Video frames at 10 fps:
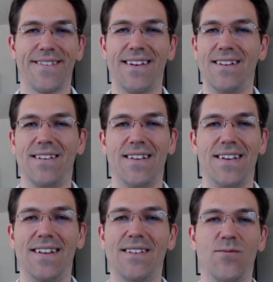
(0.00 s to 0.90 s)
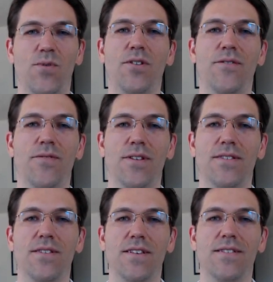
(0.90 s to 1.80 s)
and it is wonderful.
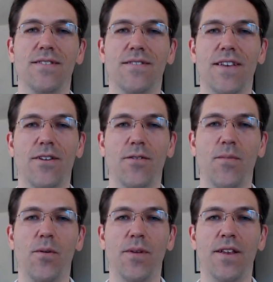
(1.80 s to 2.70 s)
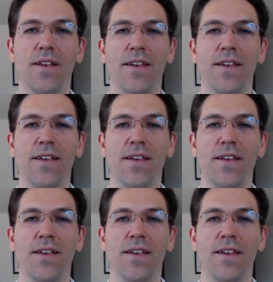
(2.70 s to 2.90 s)
It's a sacred moment,